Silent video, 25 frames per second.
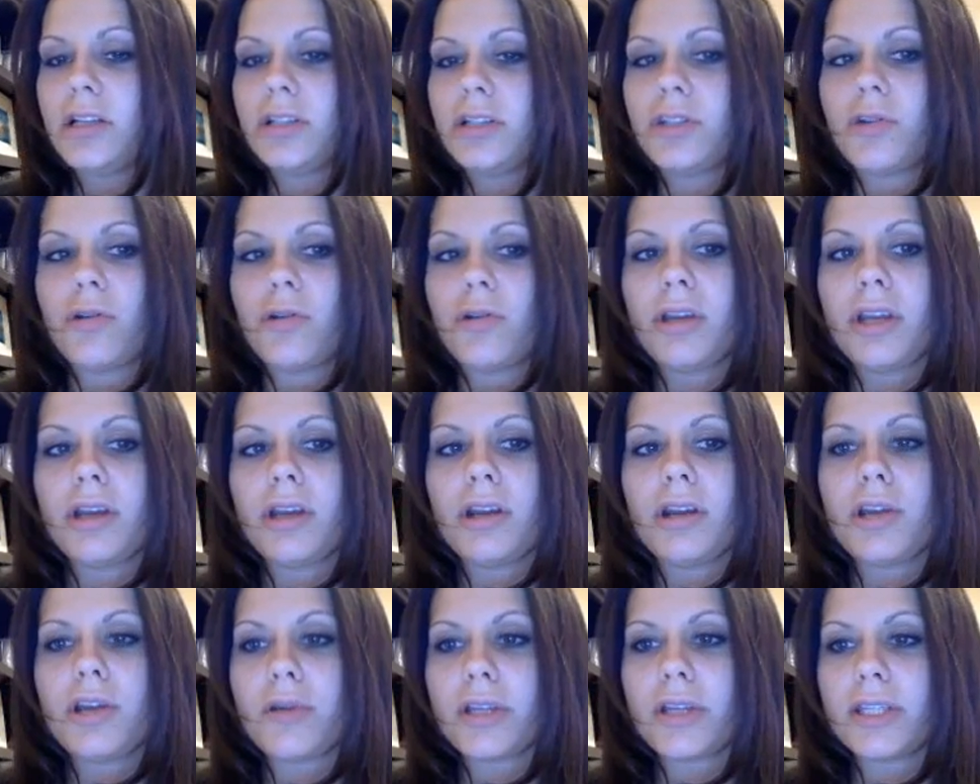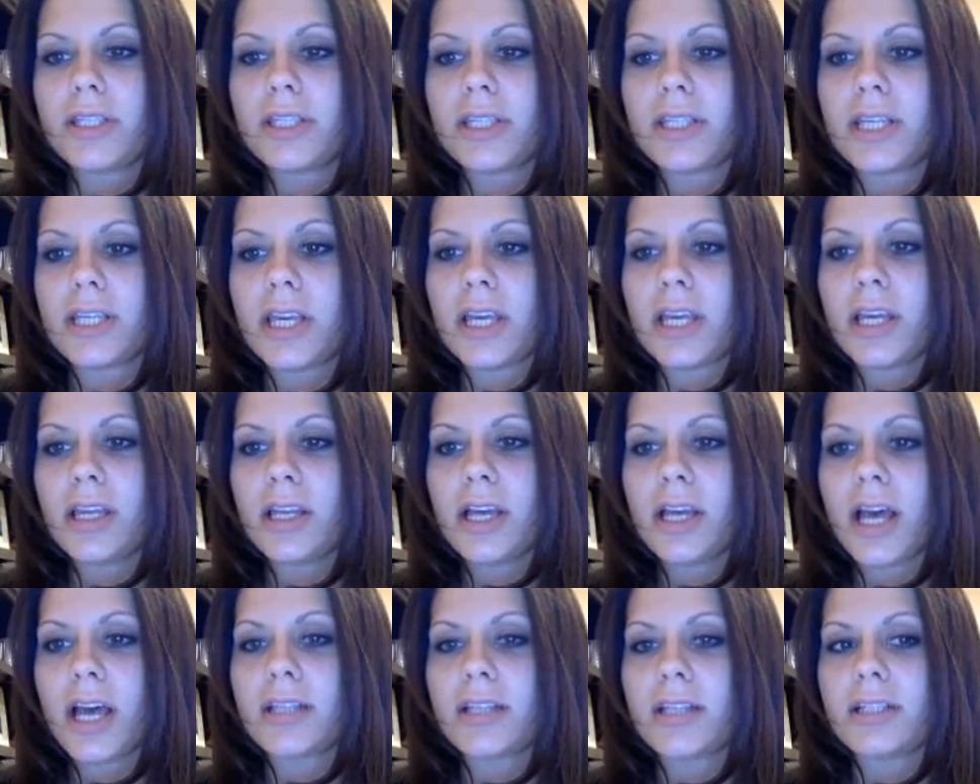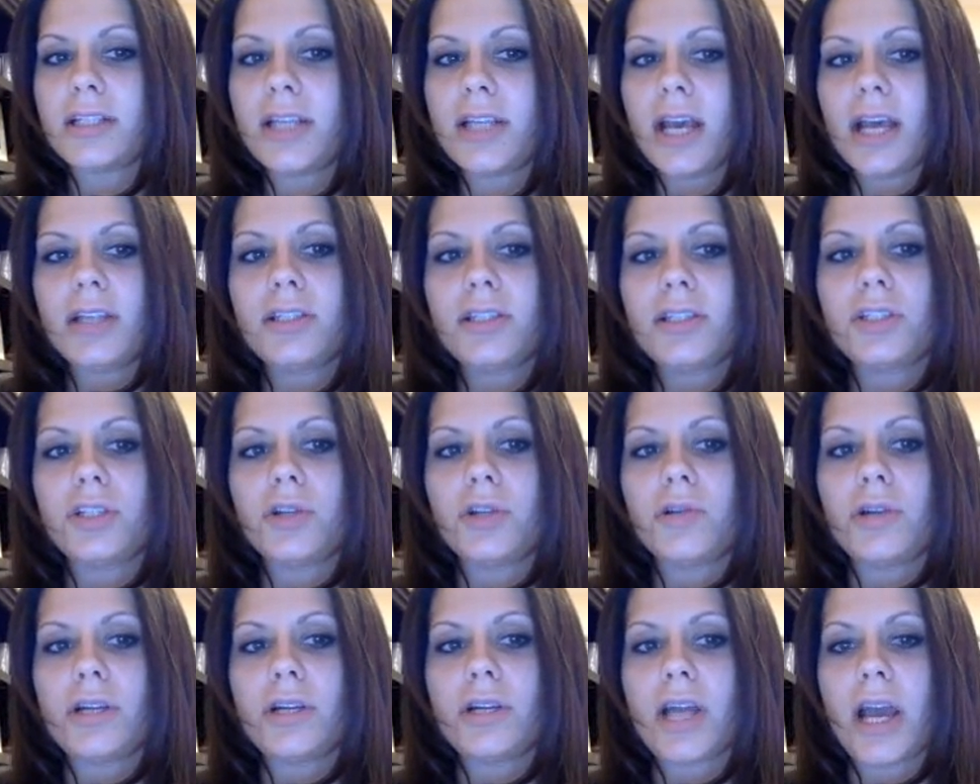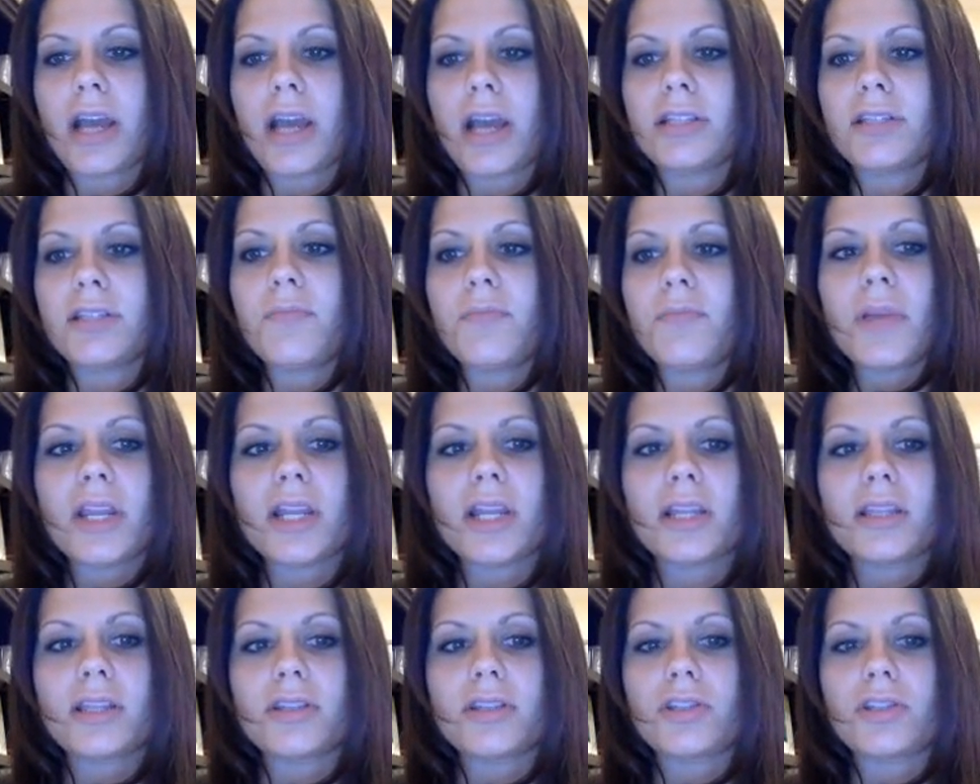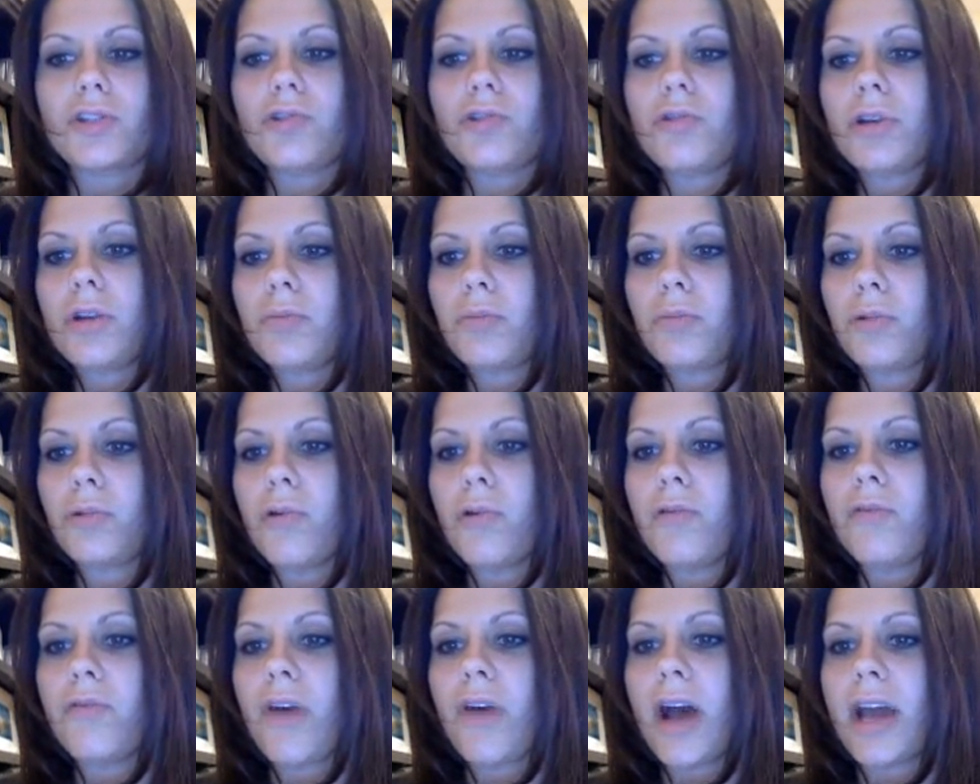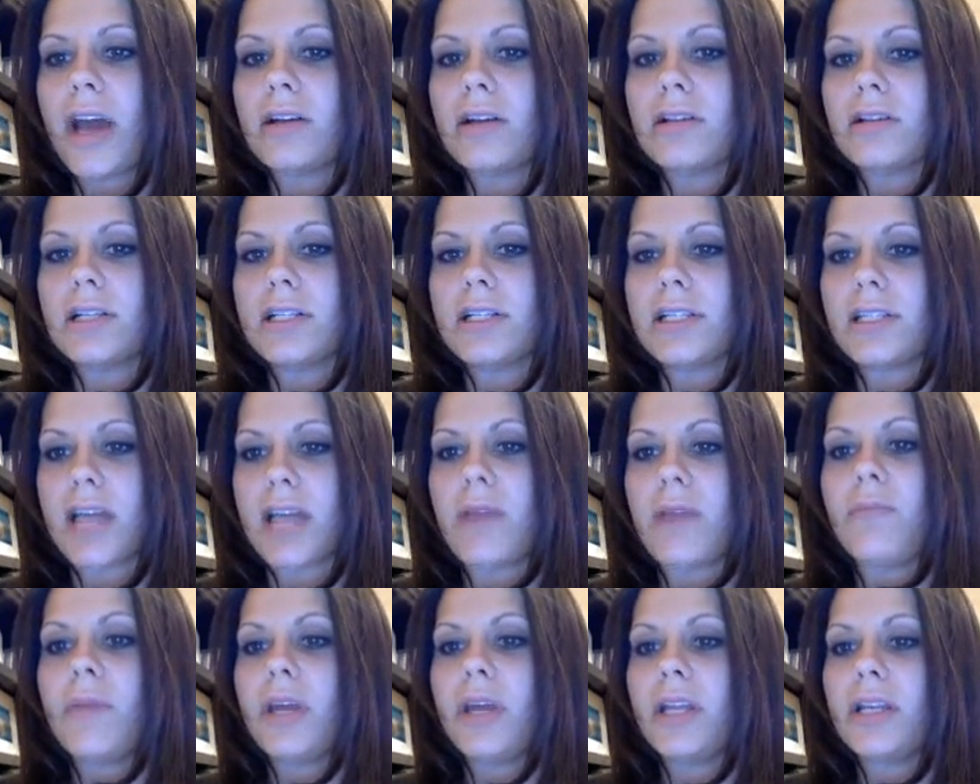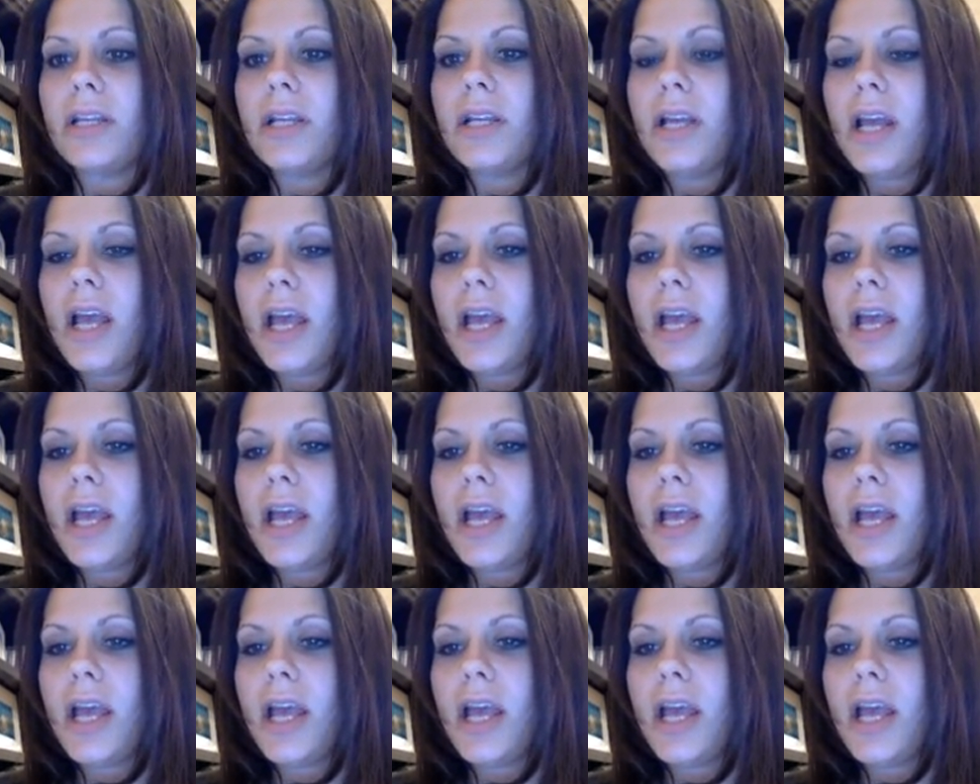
So here you can see, as a test student, I submitted the student profile assignment.